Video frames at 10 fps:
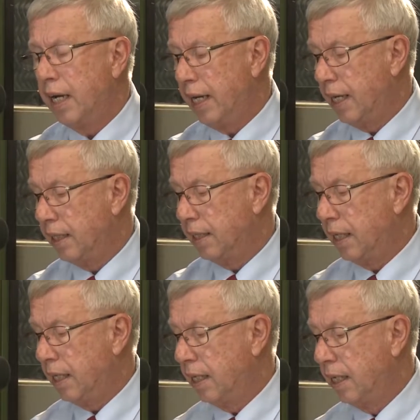and
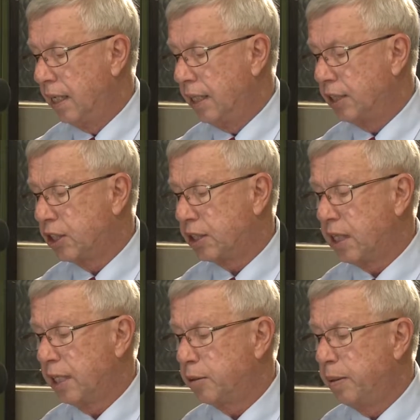uh, it just
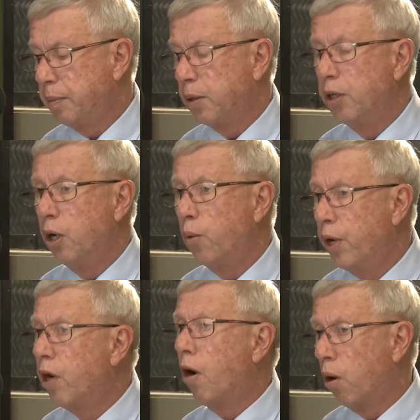lets people know
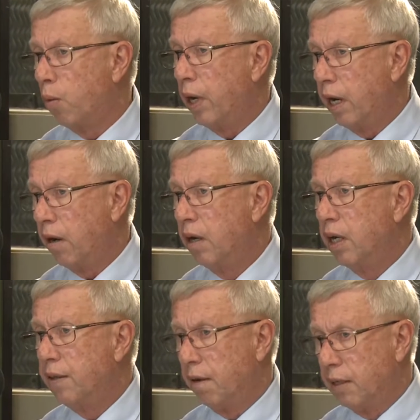we are aware
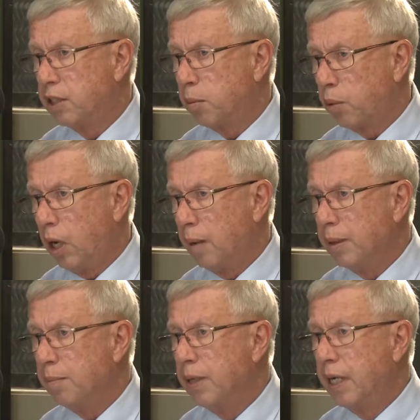there is a
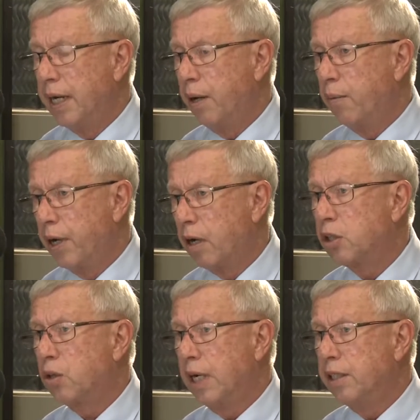problem, and we are
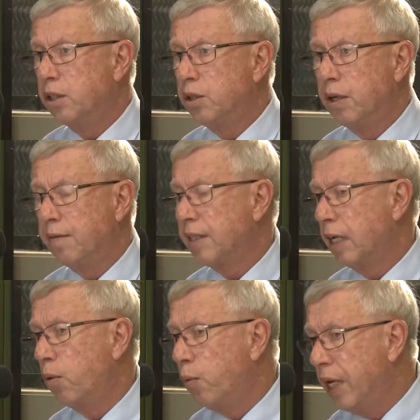trying to do
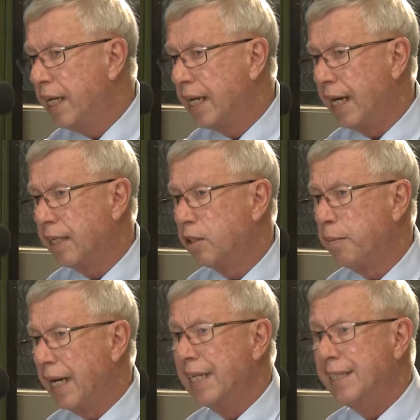everything we can to
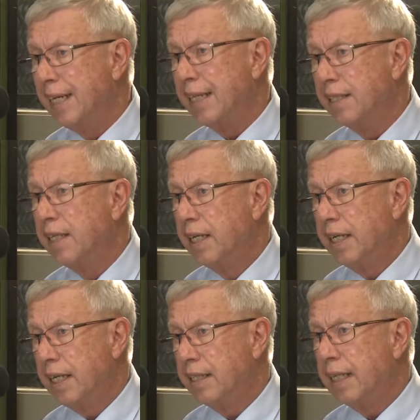make a dent in